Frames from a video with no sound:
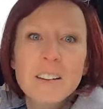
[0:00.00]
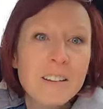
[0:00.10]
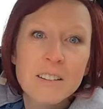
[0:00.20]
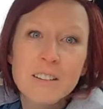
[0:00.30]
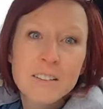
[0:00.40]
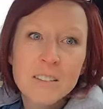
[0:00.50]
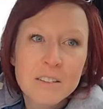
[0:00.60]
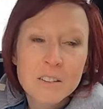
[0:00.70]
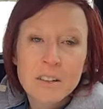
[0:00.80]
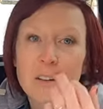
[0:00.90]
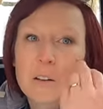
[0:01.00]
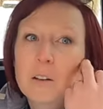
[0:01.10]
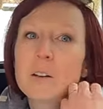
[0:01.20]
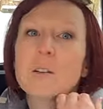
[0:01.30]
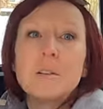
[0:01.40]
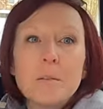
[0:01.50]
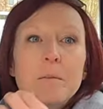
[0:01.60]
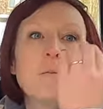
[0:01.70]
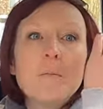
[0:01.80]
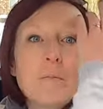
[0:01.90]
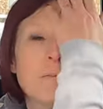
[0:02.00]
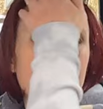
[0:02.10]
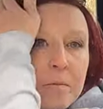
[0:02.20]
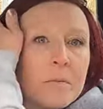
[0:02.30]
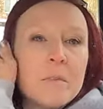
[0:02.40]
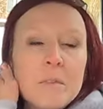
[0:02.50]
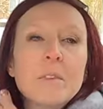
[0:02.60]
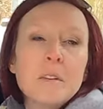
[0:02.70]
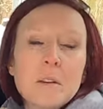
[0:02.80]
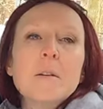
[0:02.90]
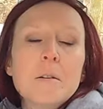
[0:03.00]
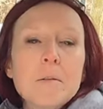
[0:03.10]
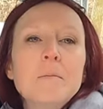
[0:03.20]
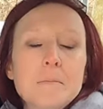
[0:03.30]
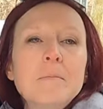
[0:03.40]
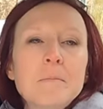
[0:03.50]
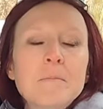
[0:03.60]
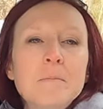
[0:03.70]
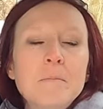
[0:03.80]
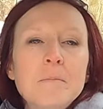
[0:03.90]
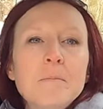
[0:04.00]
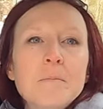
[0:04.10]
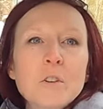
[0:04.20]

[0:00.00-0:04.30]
Yeah, so if we'd been out sledding or whatever, you could change out of your snow clothes in this.